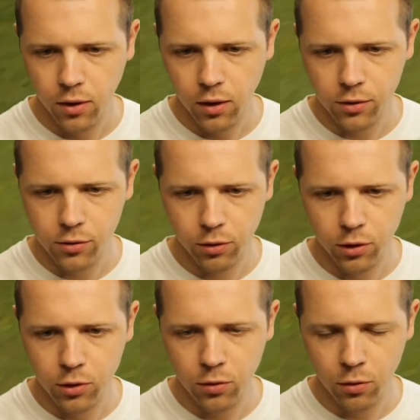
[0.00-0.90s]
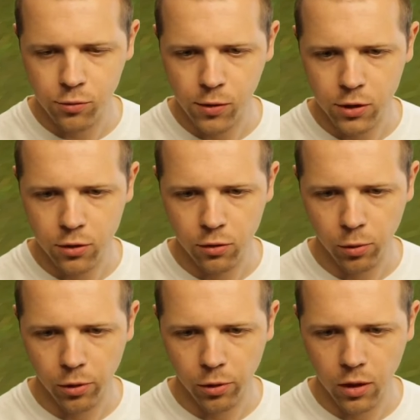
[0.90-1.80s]
because there's only 2 nodes registered, a
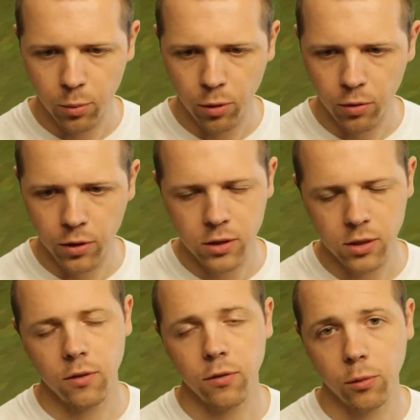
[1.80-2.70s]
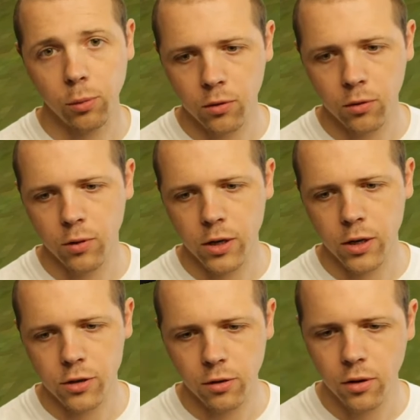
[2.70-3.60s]
working and a broken, instead of 3 nodes registered.